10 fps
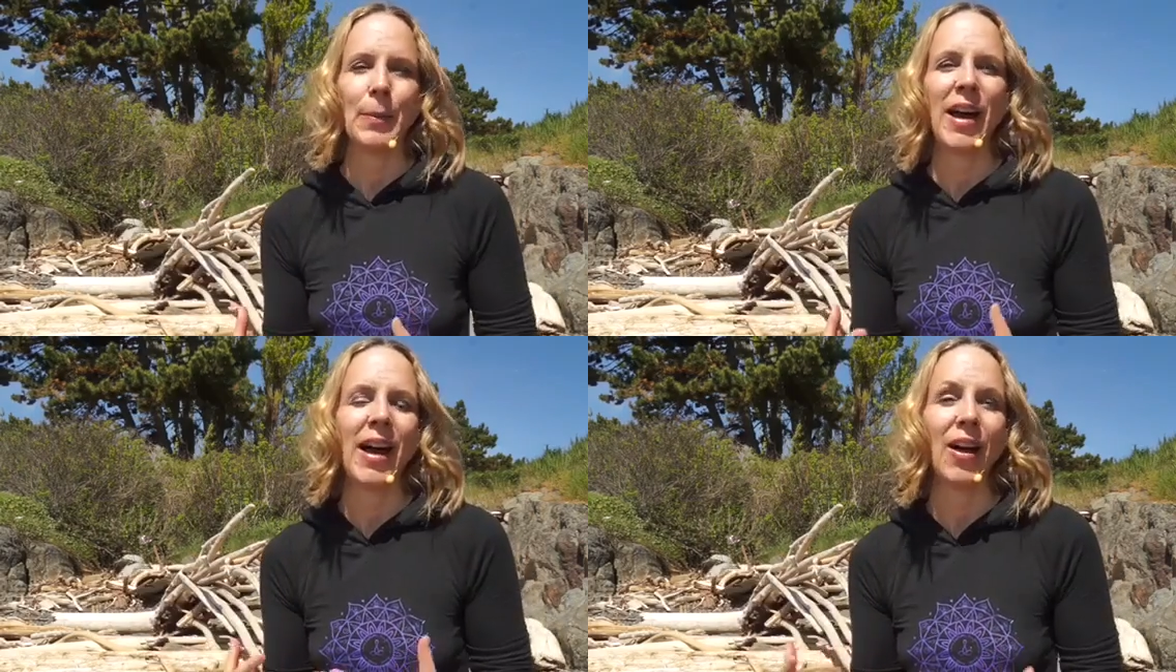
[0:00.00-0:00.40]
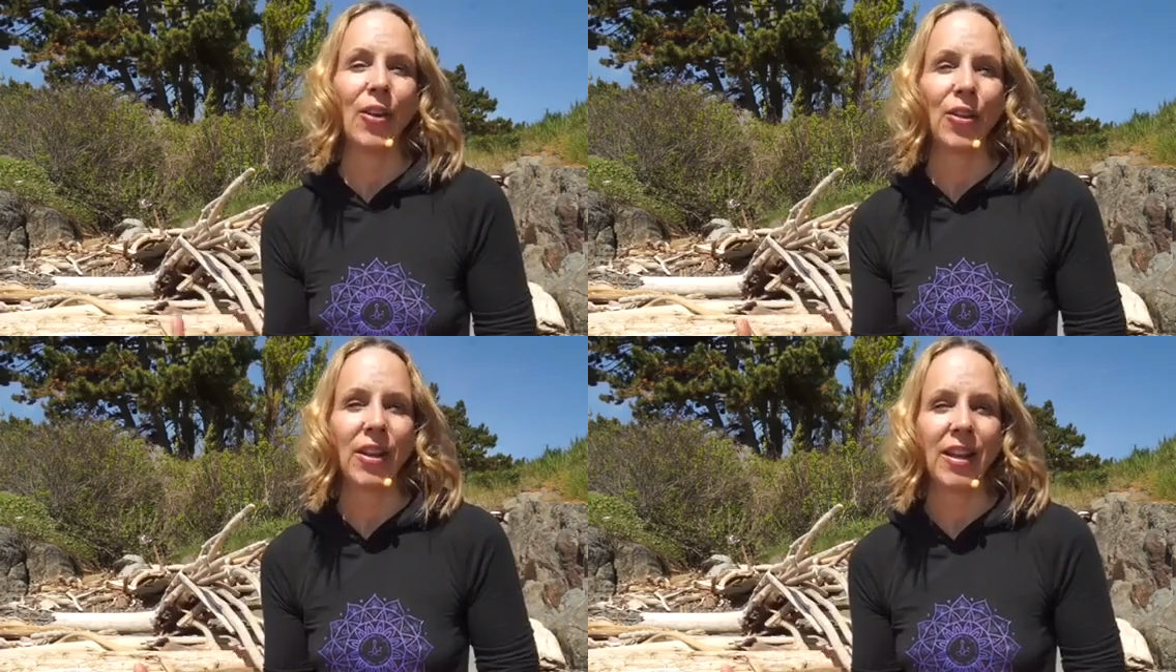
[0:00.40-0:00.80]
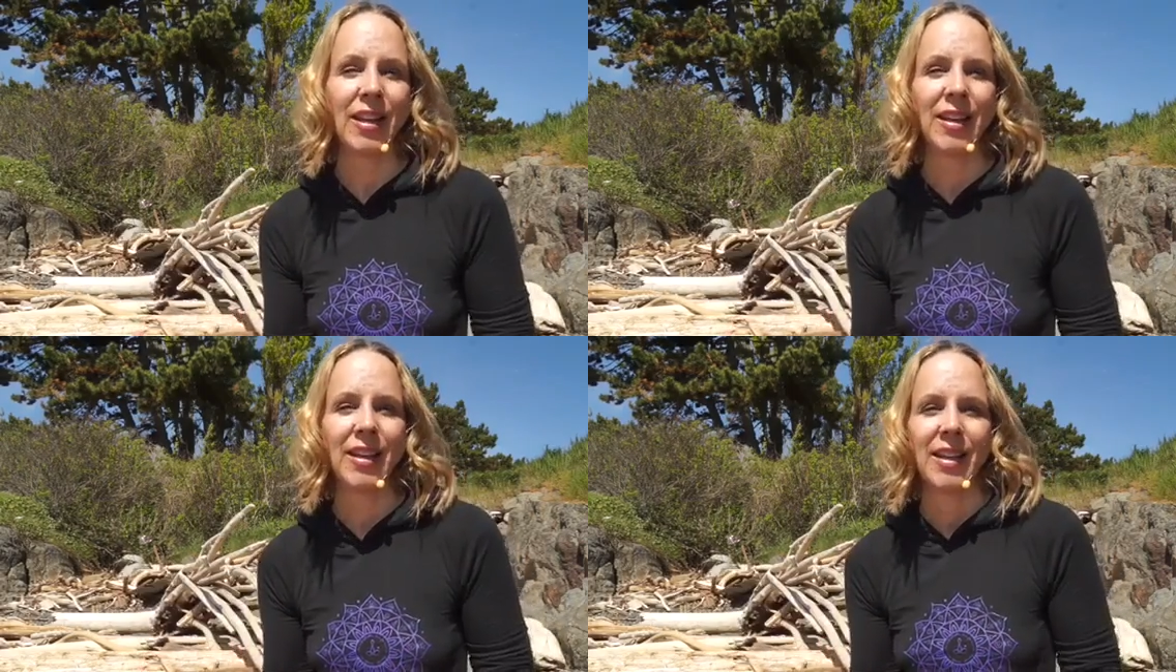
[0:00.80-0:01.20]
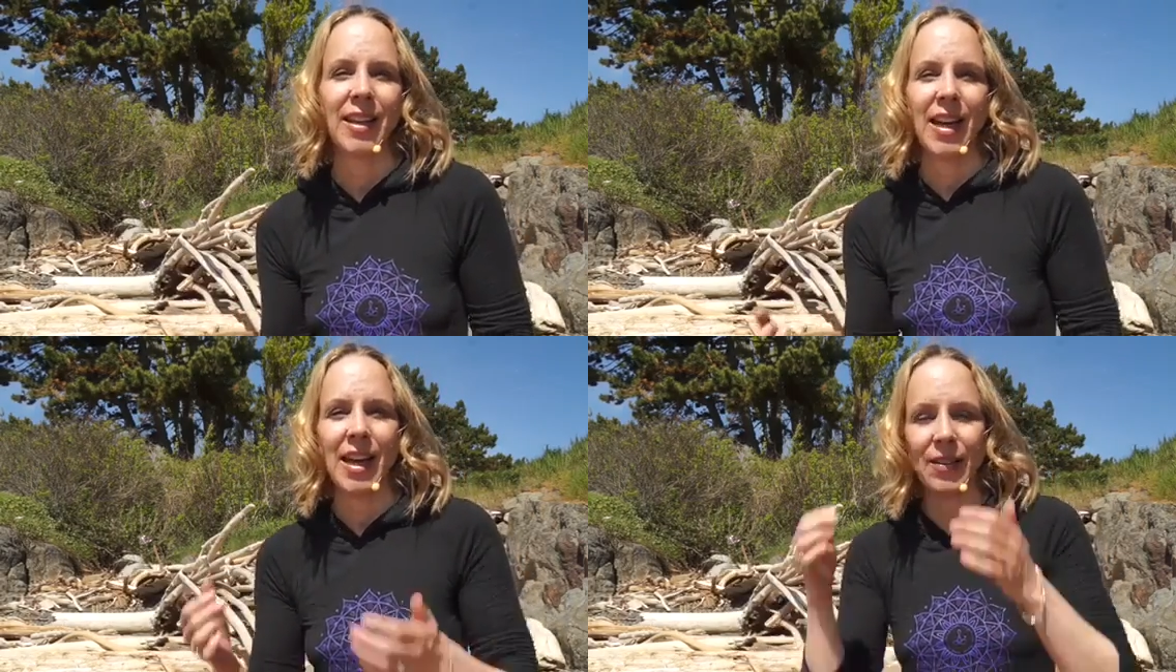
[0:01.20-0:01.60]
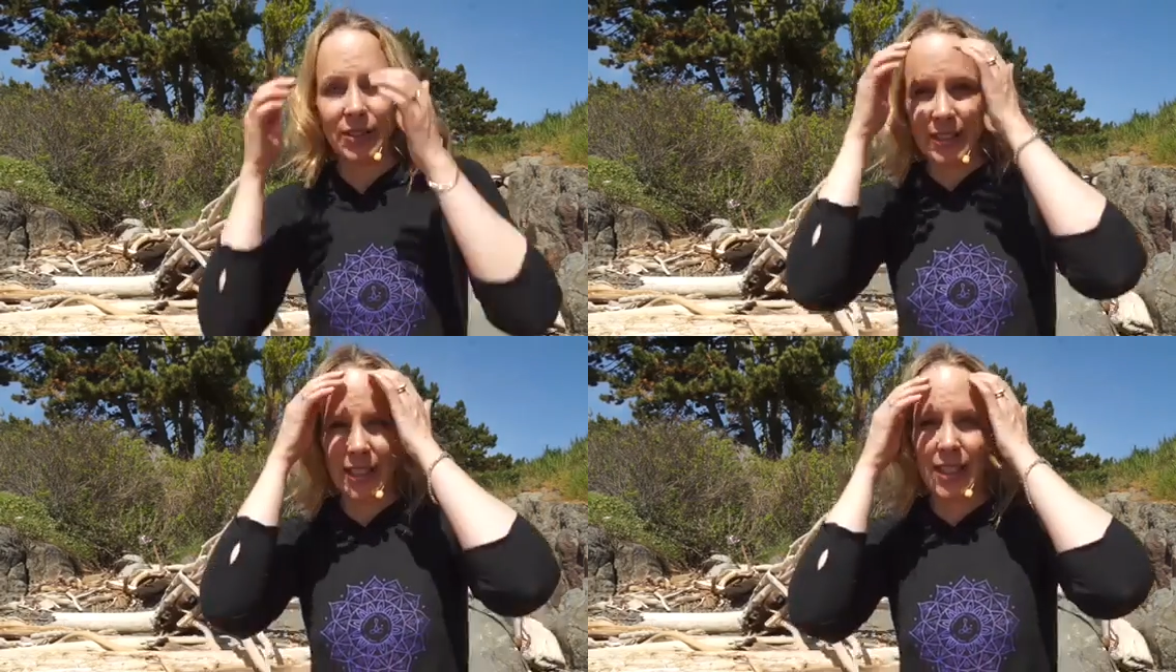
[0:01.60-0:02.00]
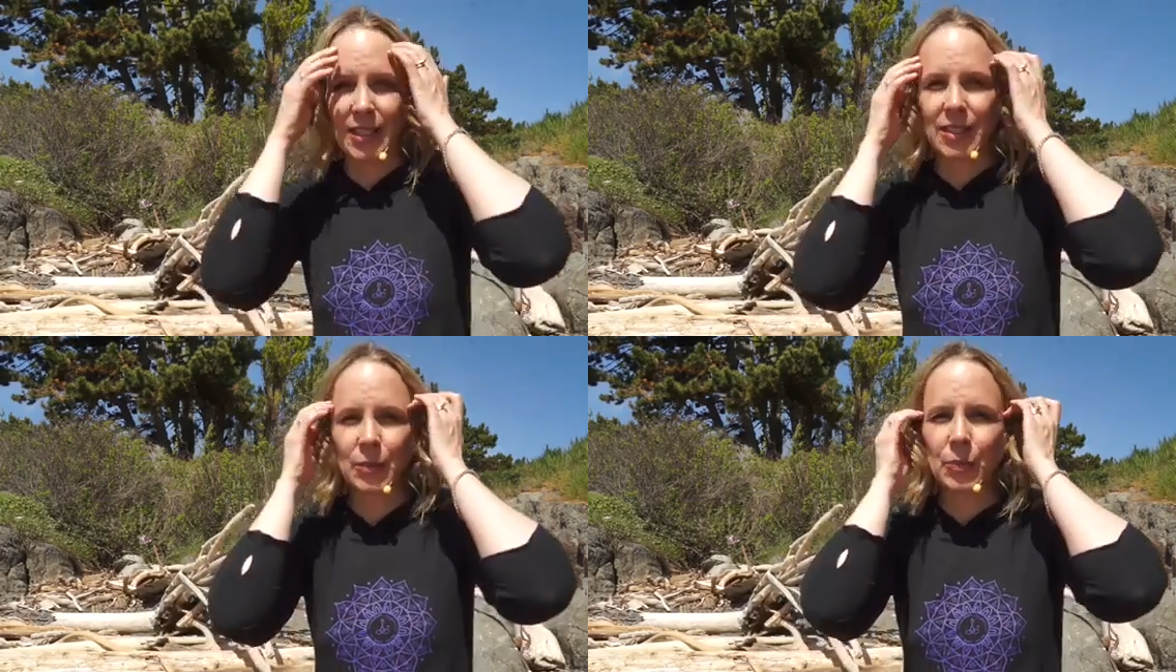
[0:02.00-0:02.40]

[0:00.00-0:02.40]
healthy and resilient.